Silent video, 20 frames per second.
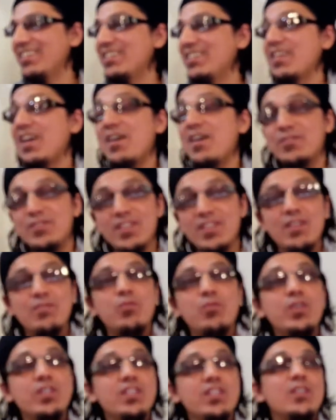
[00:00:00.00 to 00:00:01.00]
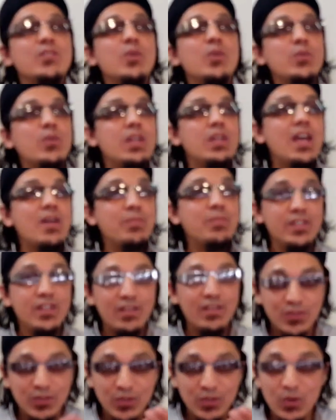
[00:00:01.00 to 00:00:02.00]
He says, after that forty years what will happen?
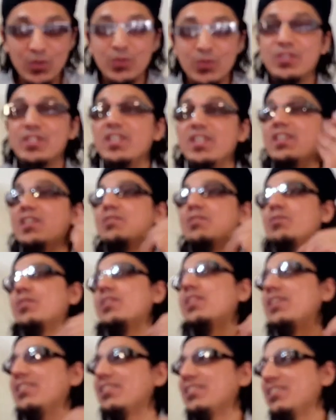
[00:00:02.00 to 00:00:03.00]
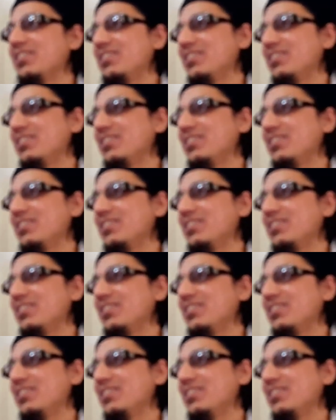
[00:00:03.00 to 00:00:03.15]
You have to go to Jannat for that.